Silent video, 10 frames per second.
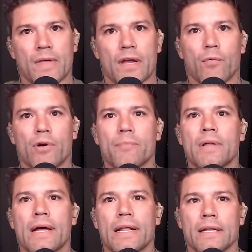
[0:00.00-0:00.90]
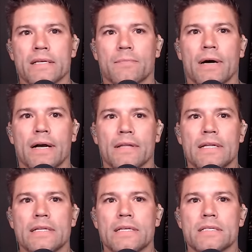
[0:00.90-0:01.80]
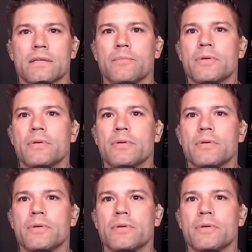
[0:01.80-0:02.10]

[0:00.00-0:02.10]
I don't want to plan in his mind that he needs to